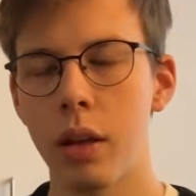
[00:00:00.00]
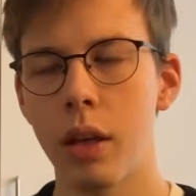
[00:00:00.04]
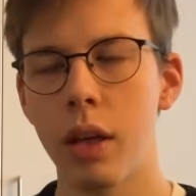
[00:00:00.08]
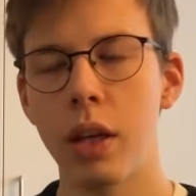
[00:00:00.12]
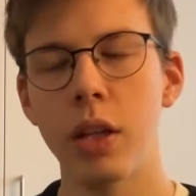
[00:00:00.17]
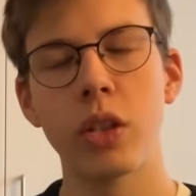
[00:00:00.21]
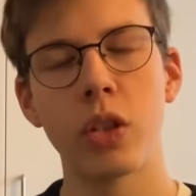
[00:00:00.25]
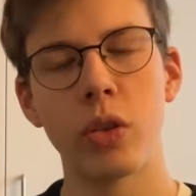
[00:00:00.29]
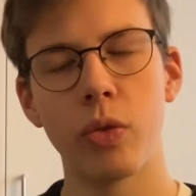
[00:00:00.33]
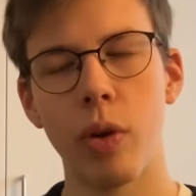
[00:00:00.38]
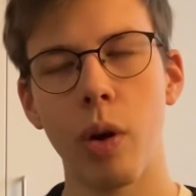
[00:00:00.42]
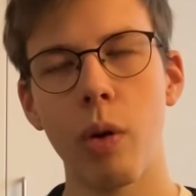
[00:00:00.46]

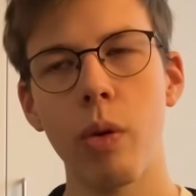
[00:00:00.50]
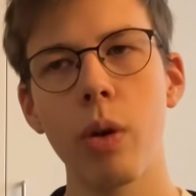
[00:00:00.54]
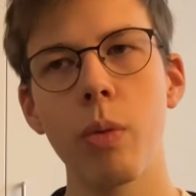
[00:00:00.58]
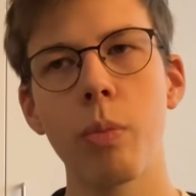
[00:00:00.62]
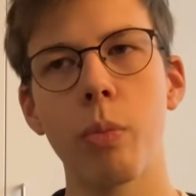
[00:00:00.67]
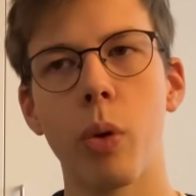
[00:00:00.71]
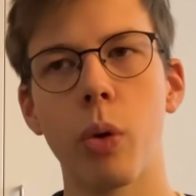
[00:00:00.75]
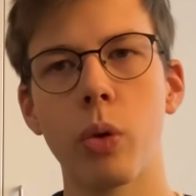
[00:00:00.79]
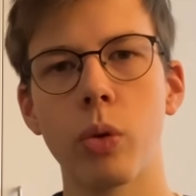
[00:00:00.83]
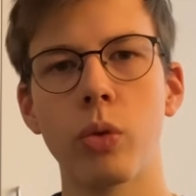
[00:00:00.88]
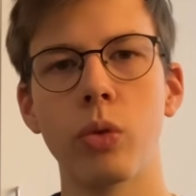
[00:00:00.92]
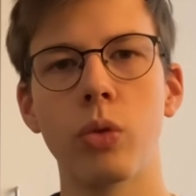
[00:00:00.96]
It's very
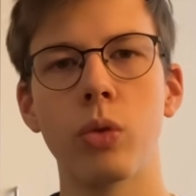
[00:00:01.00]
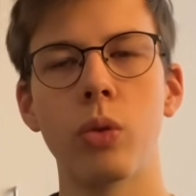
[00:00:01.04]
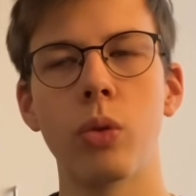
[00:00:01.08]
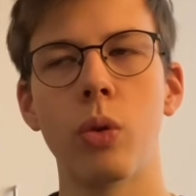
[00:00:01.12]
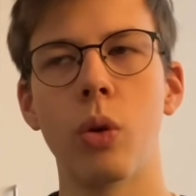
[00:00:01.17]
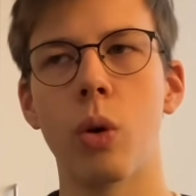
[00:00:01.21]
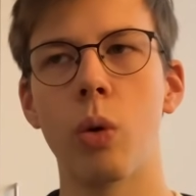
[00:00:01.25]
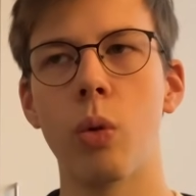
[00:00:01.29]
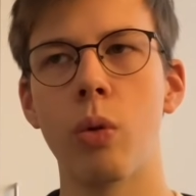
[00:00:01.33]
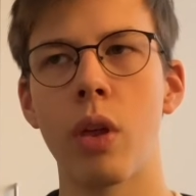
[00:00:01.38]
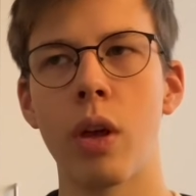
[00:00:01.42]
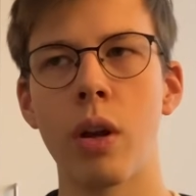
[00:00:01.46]
important to
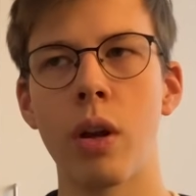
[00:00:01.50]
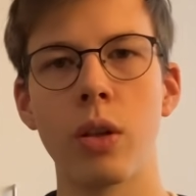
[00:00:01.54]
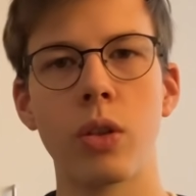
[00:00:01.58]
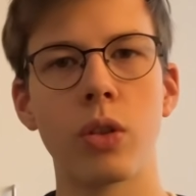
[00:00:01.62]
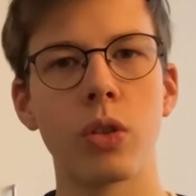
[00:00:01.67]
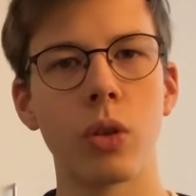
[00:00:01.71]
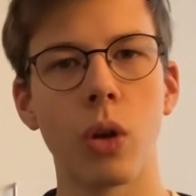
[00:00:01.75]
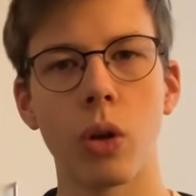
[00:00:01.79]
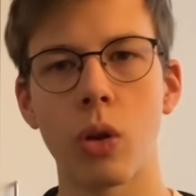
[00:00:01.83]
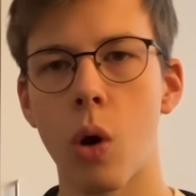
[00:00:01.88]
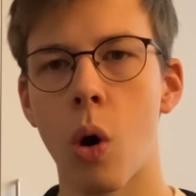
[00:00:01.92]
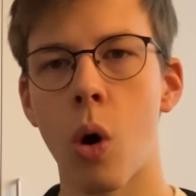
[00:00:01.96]
know that it's
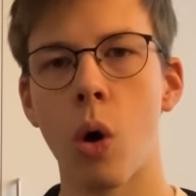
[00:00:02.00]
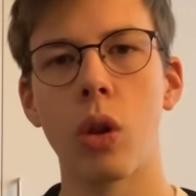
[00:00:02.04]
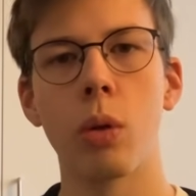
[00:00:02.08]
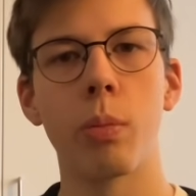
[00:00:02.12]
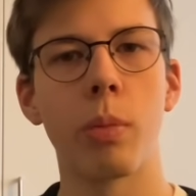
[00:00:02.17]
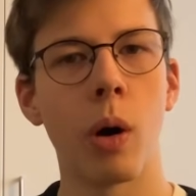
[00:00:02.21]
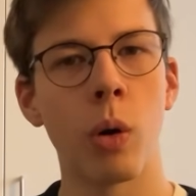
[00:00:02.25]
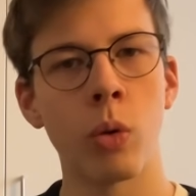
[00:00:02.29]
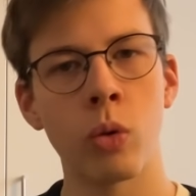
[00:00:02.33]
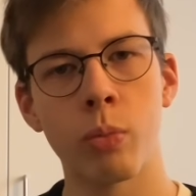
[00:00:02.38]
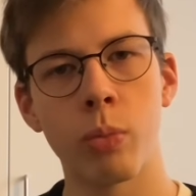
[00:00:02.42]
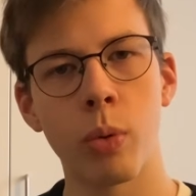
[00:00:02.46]
not all
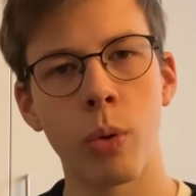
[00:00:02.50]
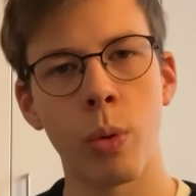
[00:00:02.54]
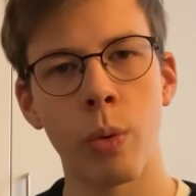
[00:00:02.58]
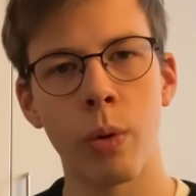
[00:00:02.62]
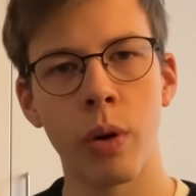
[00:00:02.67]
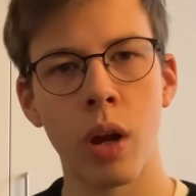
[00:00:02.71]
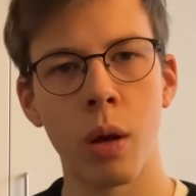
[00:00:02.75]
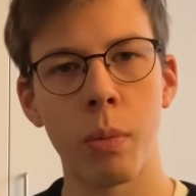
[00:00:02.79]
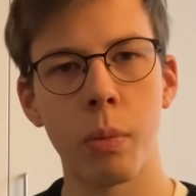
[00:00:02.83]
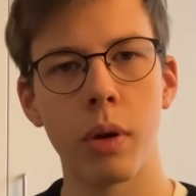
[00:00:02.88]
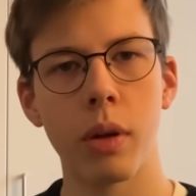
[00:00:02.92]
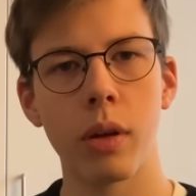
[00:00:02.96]
about
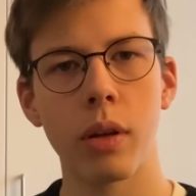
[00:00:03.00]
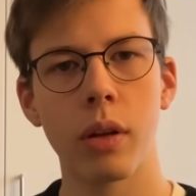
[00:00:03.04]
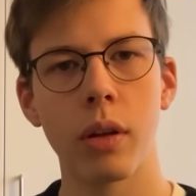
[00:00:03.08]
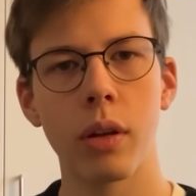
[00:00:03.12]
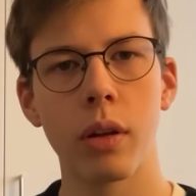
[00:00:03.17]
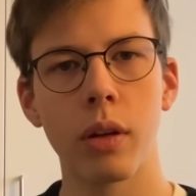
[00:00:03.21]
programming.